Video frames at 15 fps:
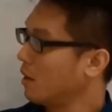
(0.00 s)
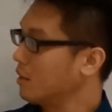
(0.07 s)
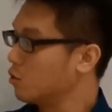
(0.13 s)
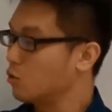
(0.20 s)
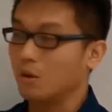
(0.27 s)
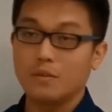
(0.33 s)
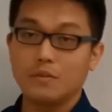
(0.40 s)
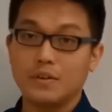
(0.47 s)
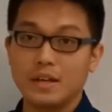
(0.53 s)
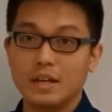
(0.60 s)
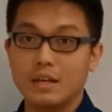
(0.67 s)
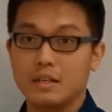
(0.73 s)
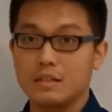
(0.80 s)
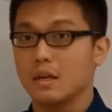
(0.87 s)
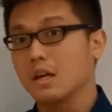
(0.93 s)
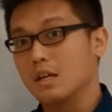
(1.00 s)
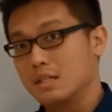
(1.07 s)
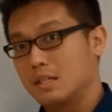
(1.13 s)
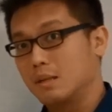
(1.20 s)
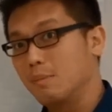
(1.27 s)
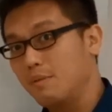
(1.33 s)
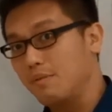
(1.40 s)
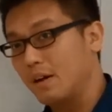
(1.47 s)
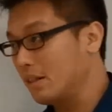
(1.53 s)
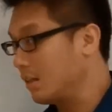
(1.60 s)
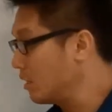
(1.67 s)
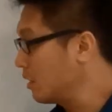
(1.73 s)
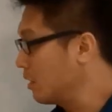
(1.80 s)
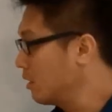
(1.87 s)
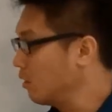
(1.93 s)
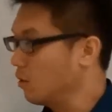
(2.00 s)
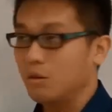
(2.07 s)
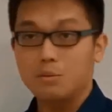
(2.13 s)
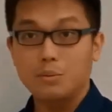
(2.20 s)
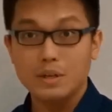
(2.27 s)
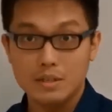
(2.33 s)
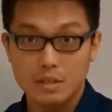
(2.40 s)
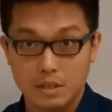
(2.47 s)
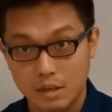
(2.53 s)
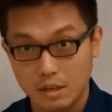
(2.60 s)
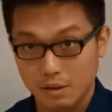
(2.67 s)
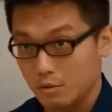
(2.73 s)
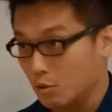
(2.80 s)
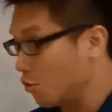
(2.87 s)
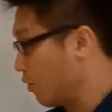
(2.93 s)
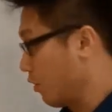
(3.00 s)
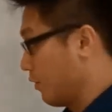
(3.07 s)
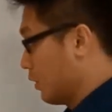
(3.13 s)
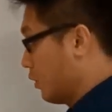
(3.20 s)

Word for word: is 12 over 8. Simplify this, it once again gives you 3 over